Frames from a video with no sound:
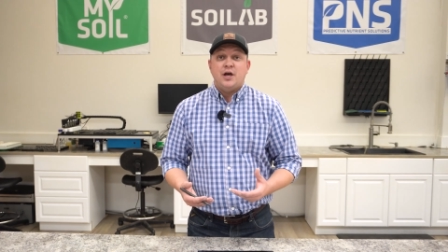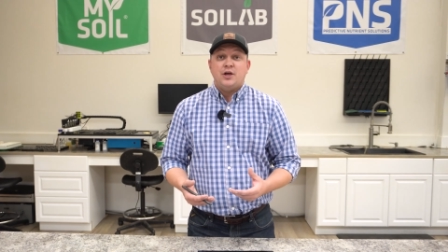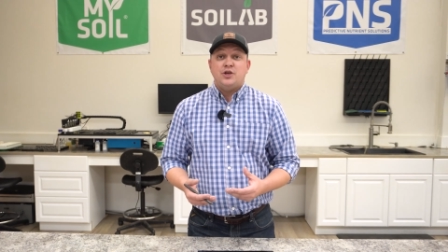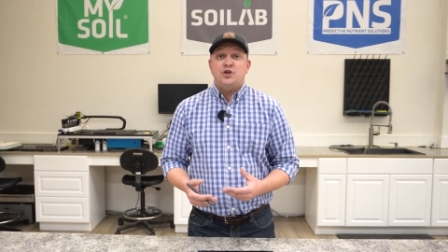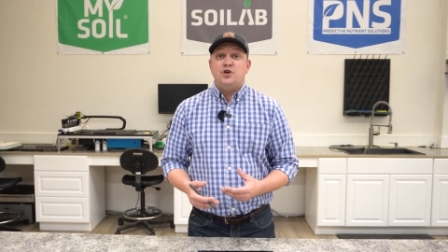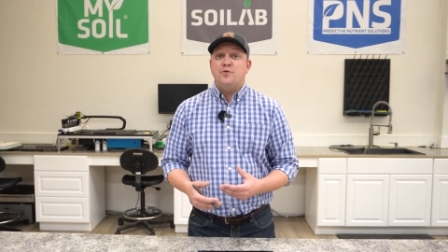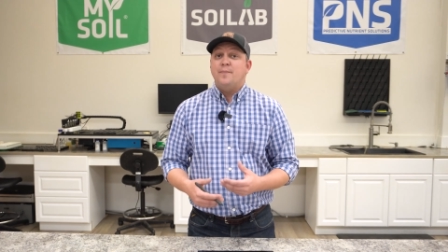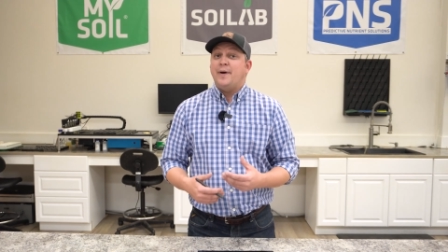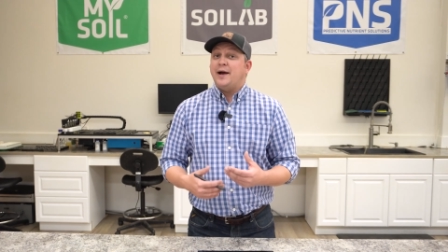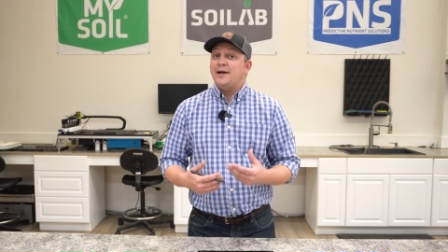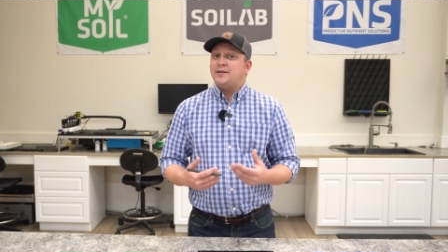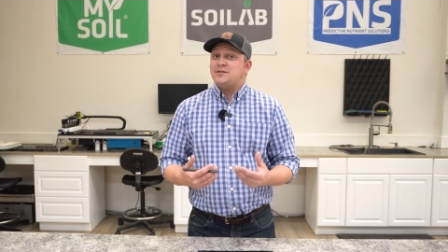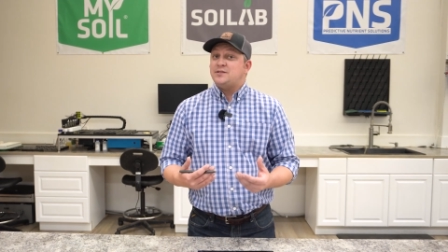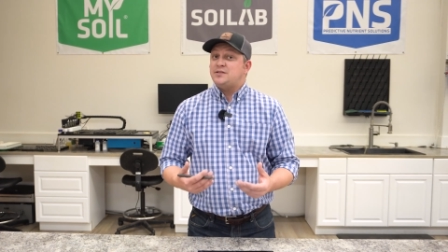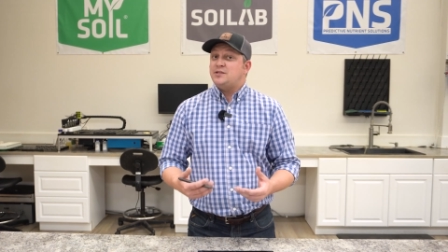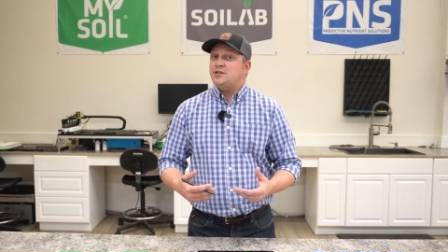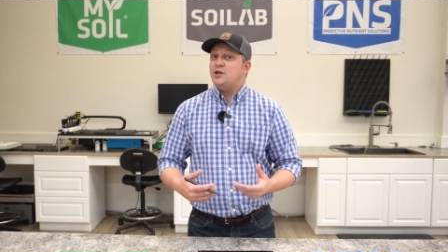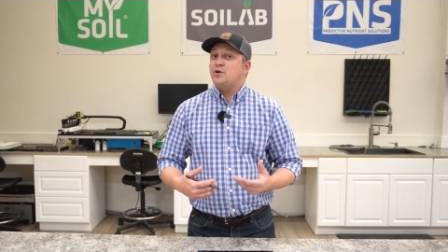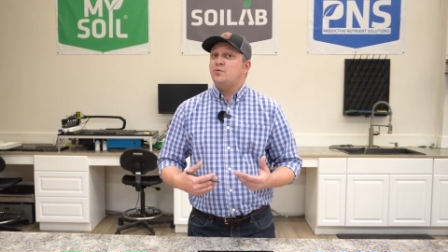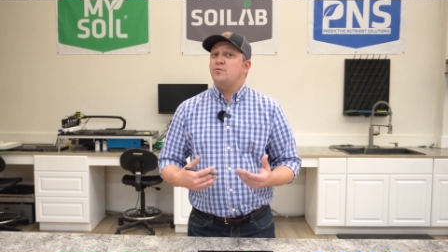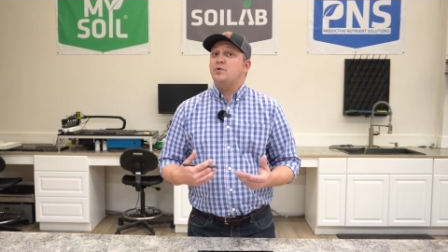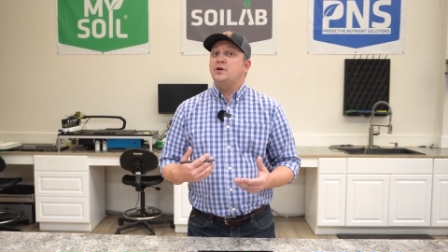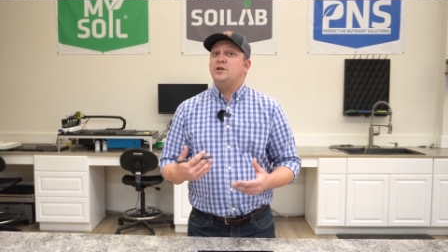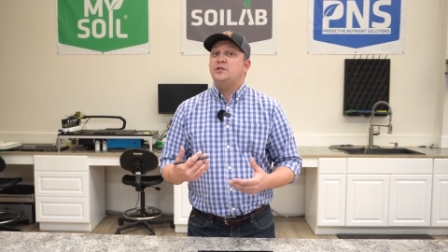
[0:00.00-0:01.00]
you might
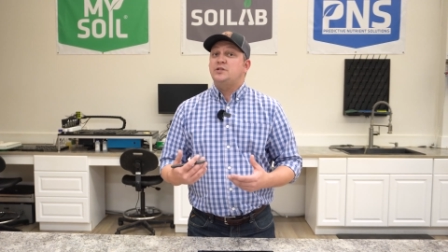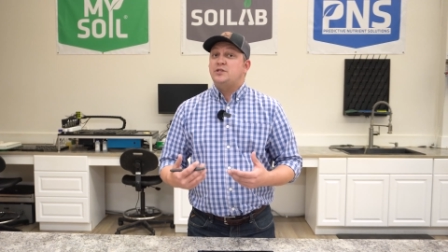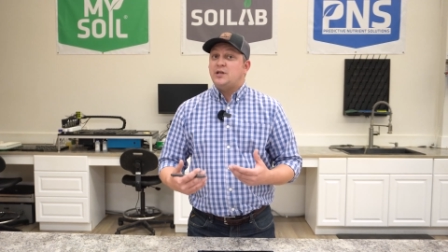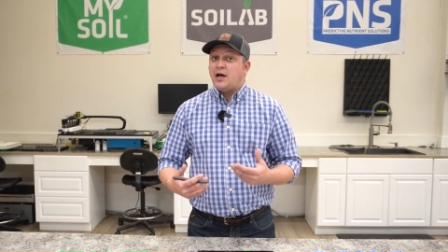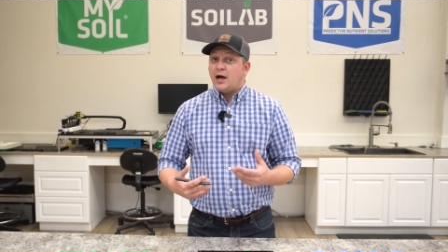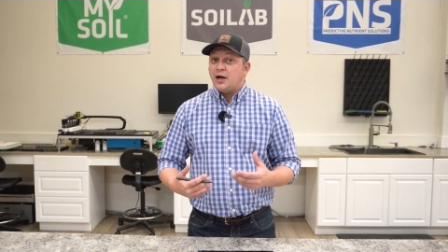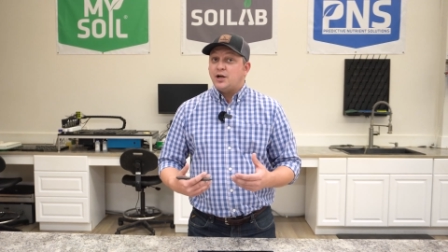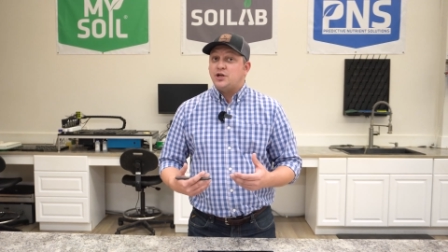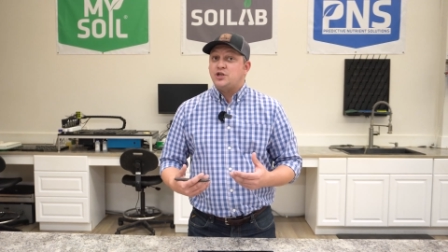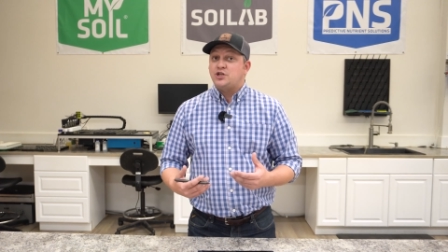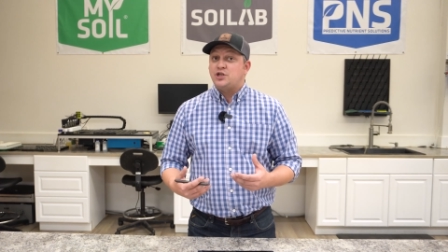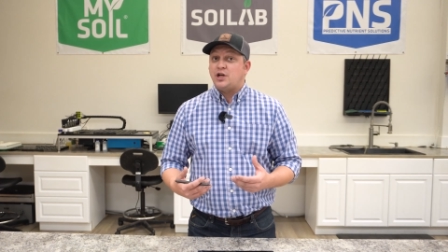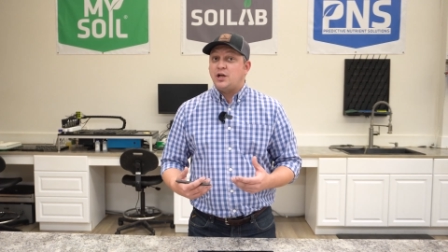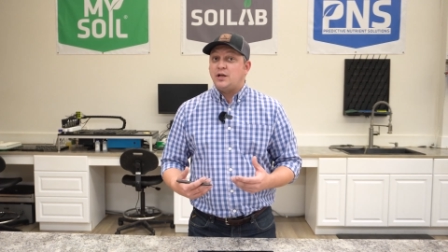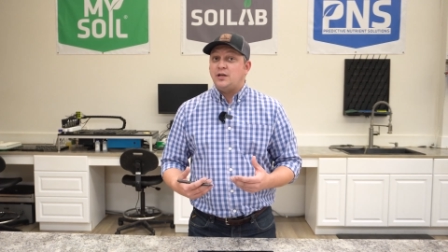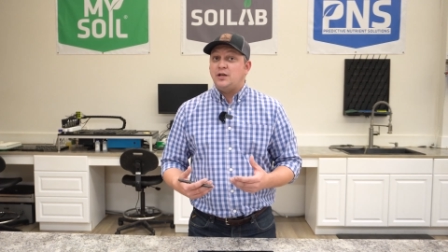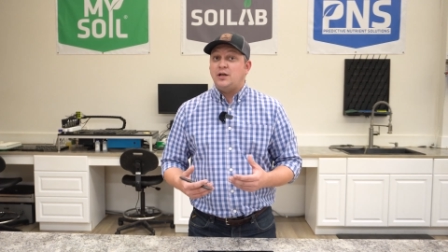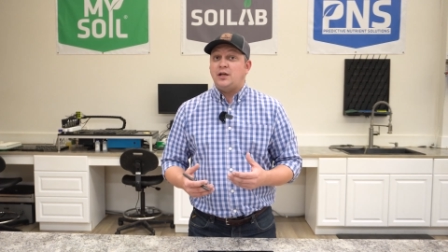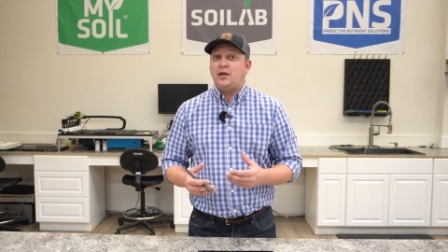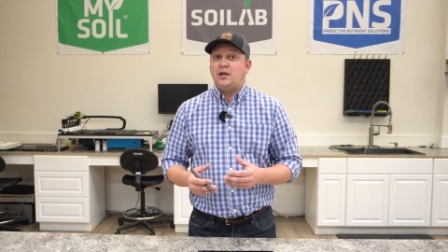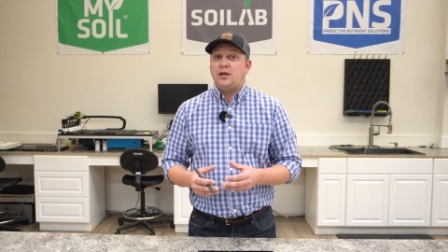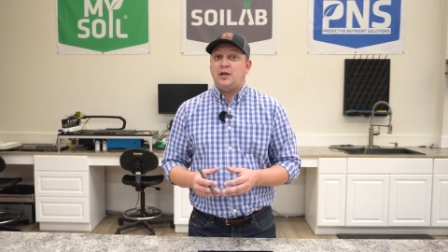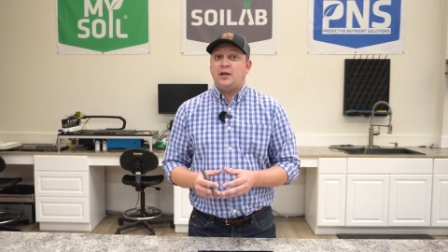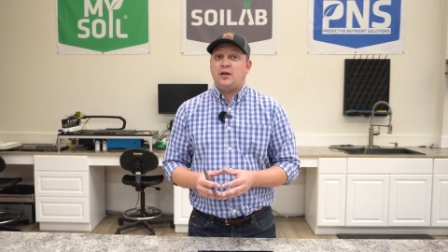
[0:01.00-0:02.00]
see a reduction
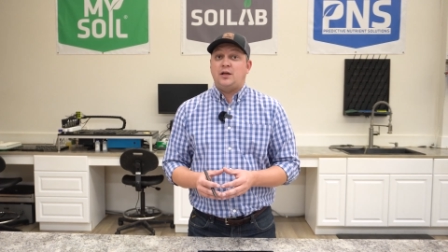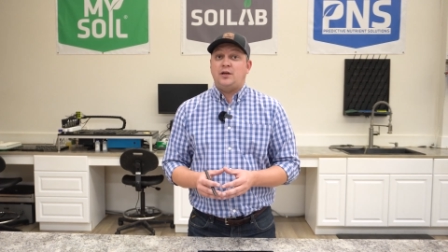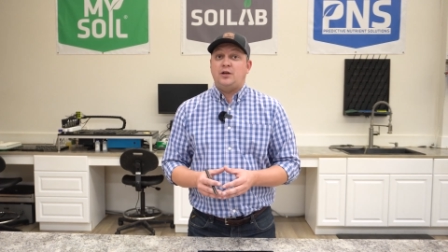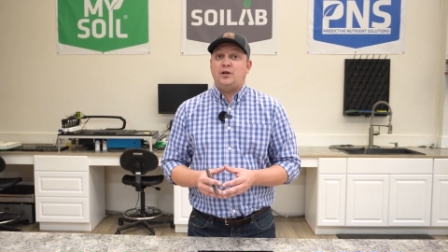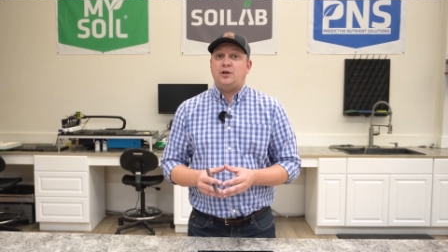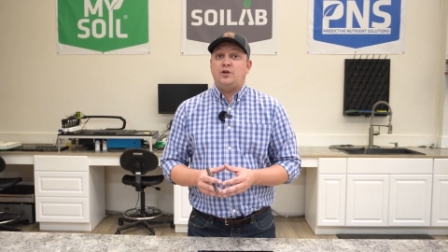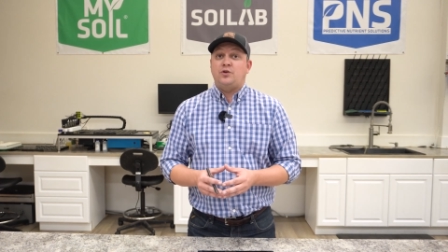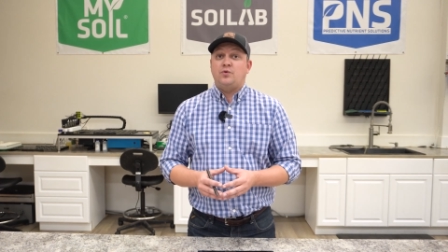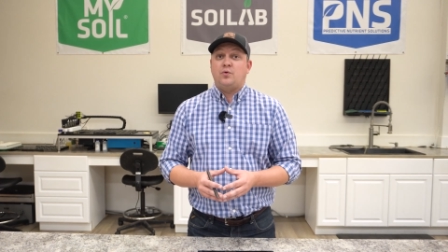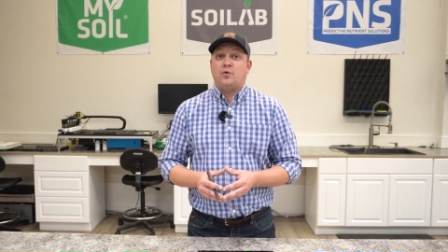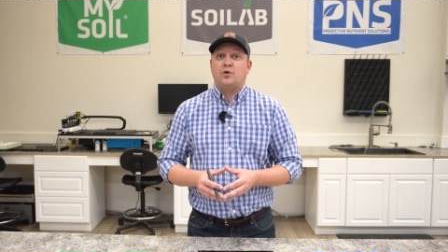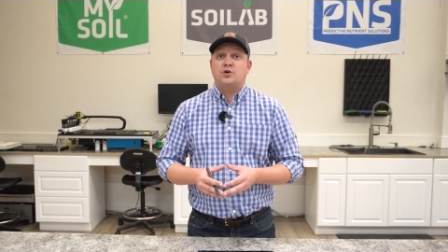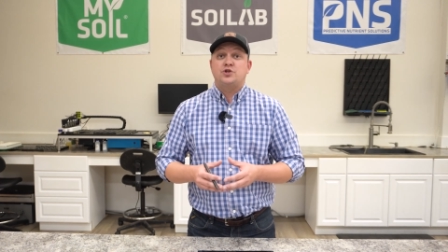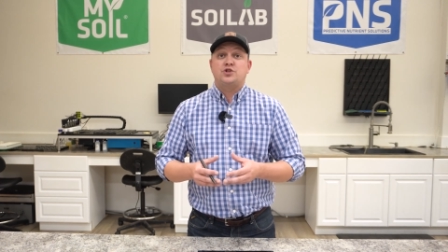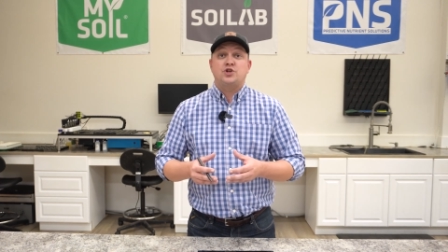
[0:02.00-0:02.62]
in your